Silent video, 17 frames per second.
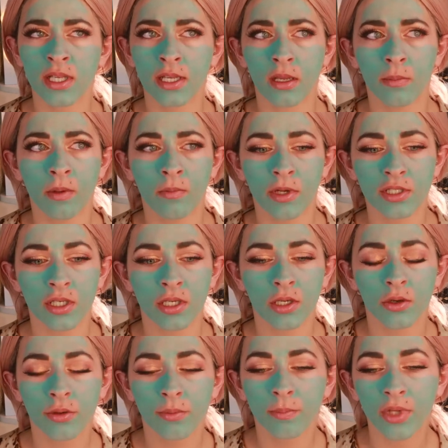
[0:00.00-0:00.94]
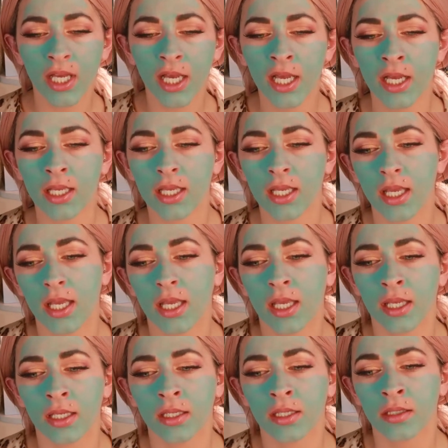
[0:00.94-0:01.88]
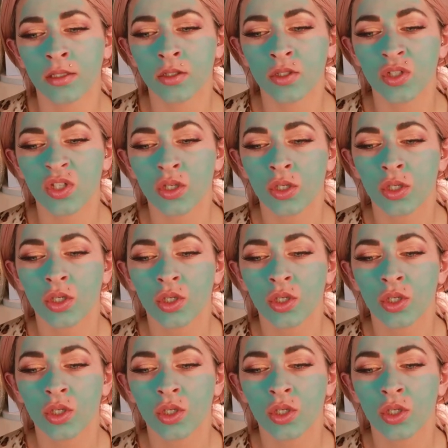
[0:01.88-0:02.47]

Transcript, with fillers: Like I've been watching Code Black and